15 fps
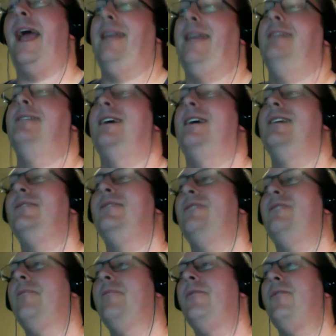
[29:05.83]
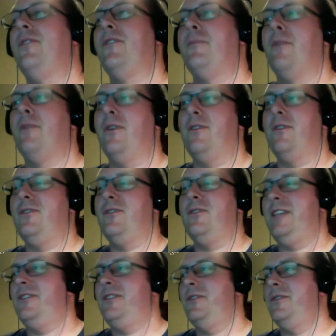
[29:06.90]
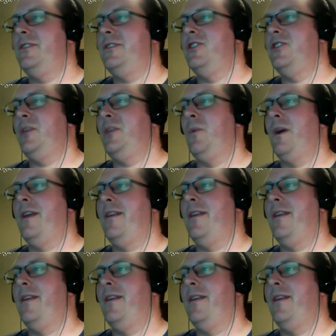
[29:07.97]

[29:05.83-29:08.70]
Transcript: has asked if I prefer the Moto G2 to the G1.